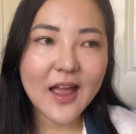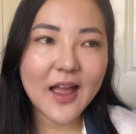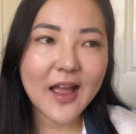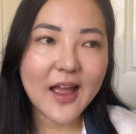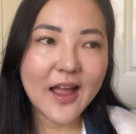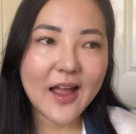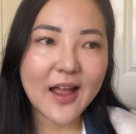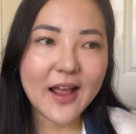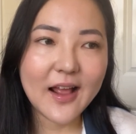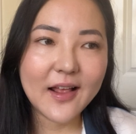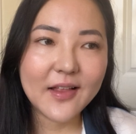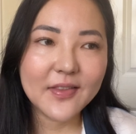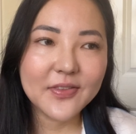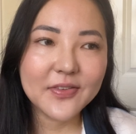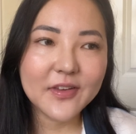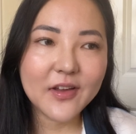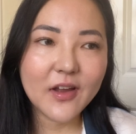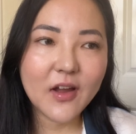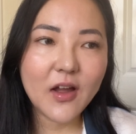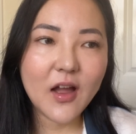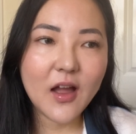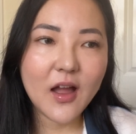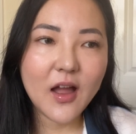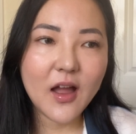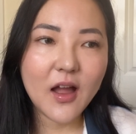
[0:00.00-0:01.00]
And
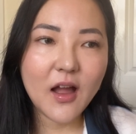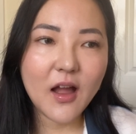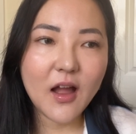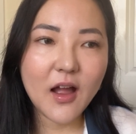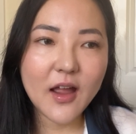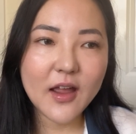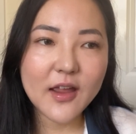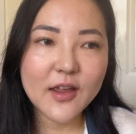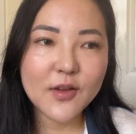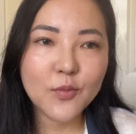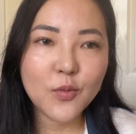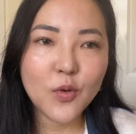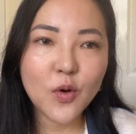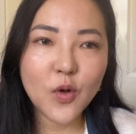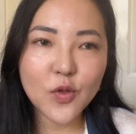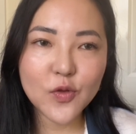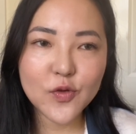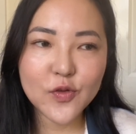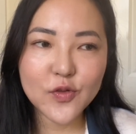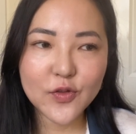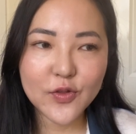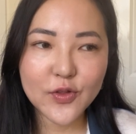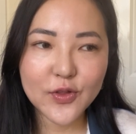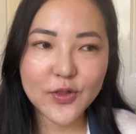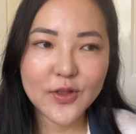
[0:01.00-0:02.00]
I
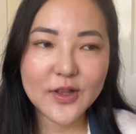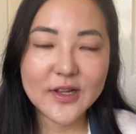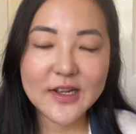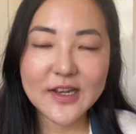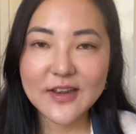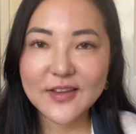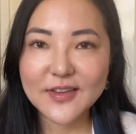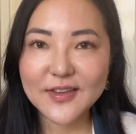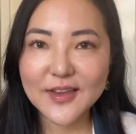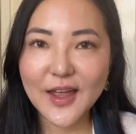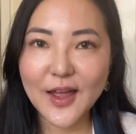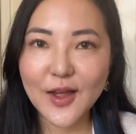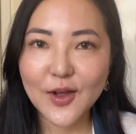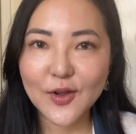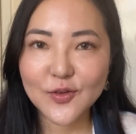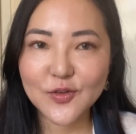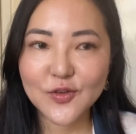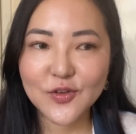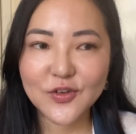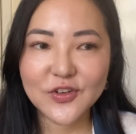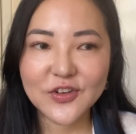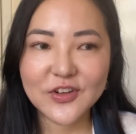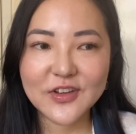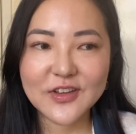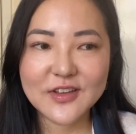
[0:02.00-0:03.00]
watched Lisa
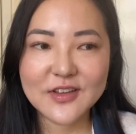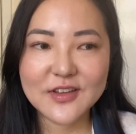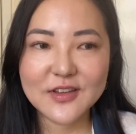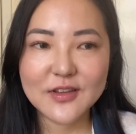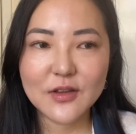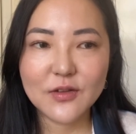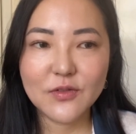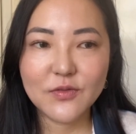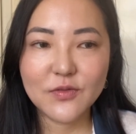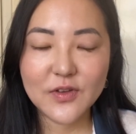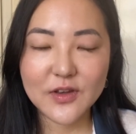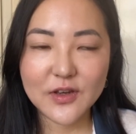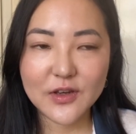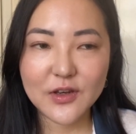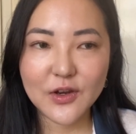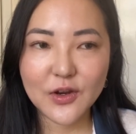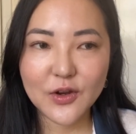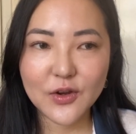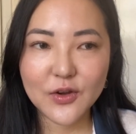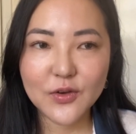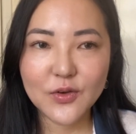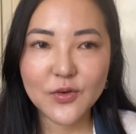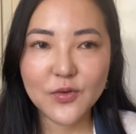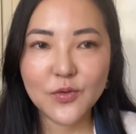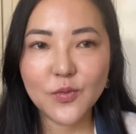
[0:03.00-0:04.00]
Eldridge's
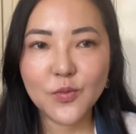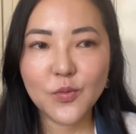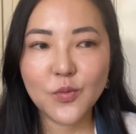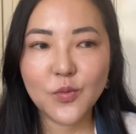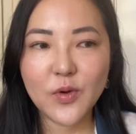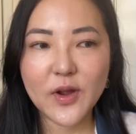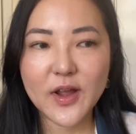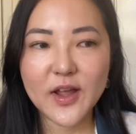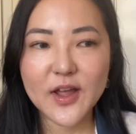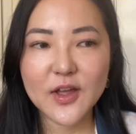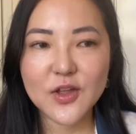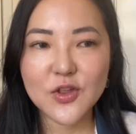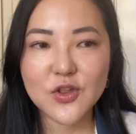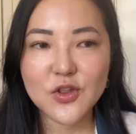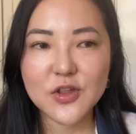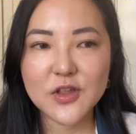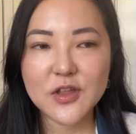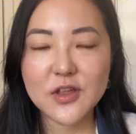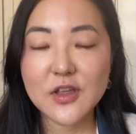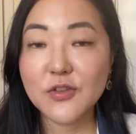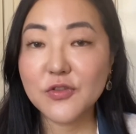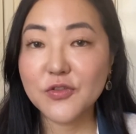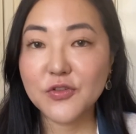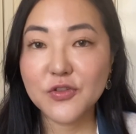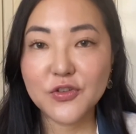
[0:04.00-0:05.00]
video where
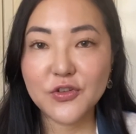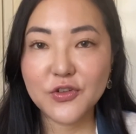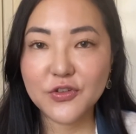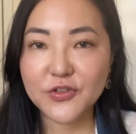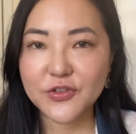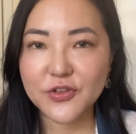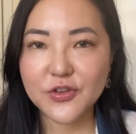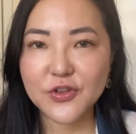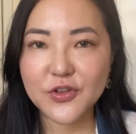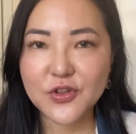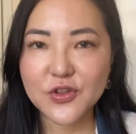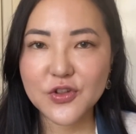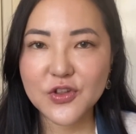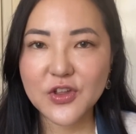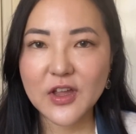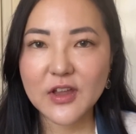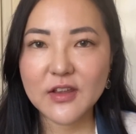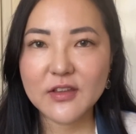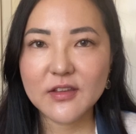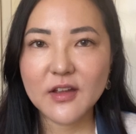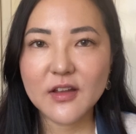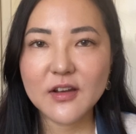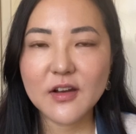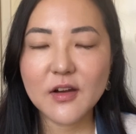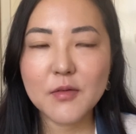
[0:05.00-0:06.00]
she introduced the new shades.
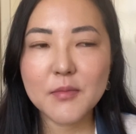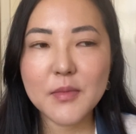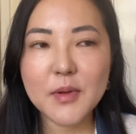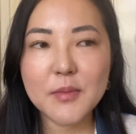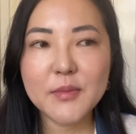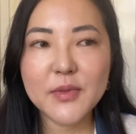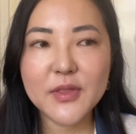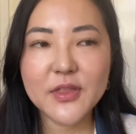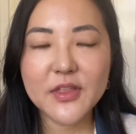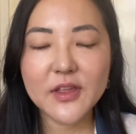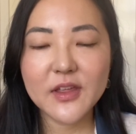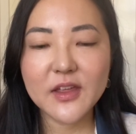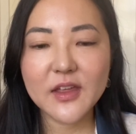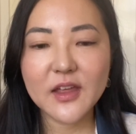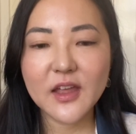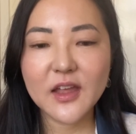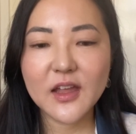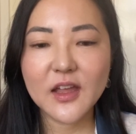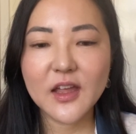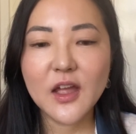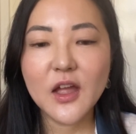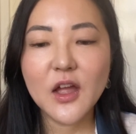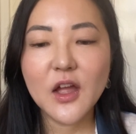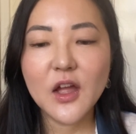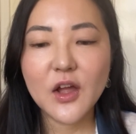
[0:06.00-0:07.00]
And I remember
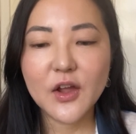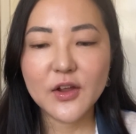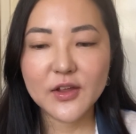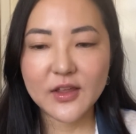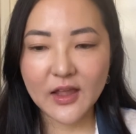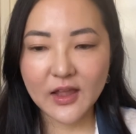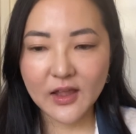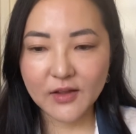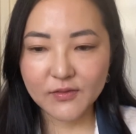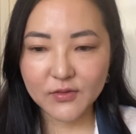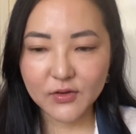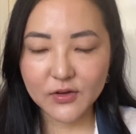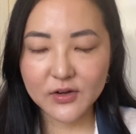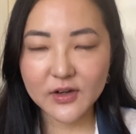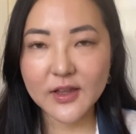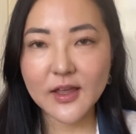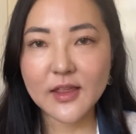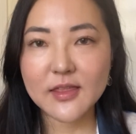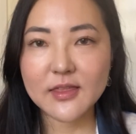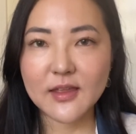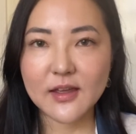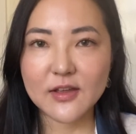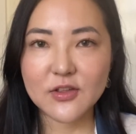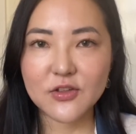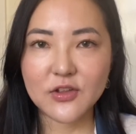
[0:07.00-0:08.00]
thinking, okay, I've got to
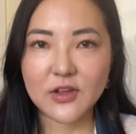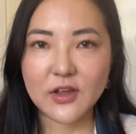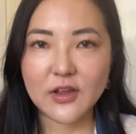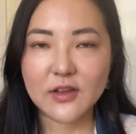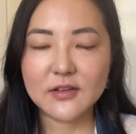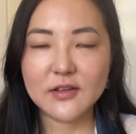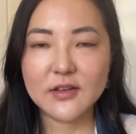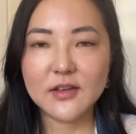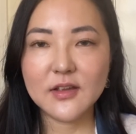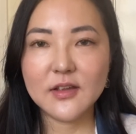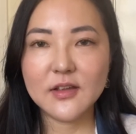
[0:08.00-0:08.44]
get that shade.